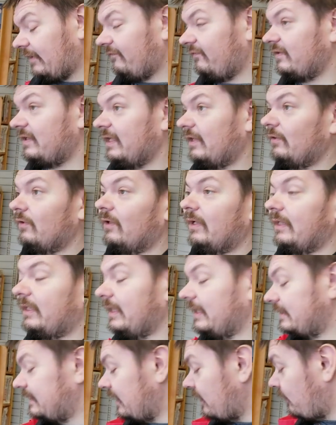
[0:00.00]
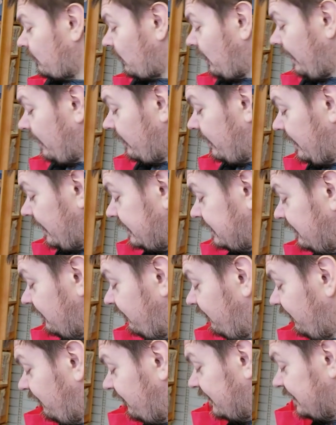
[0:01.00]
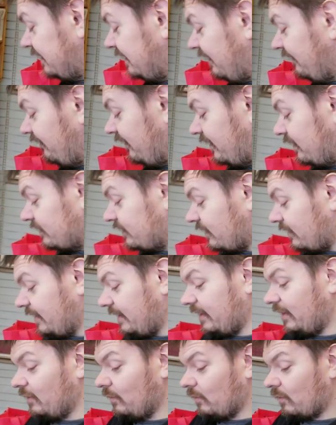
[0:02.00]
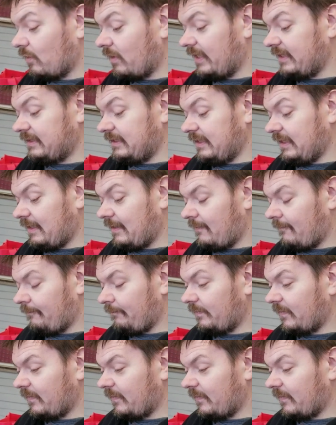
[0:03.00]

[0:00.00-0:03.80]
If you take a look at things that are prior to 1957, they're starting to go crazy now.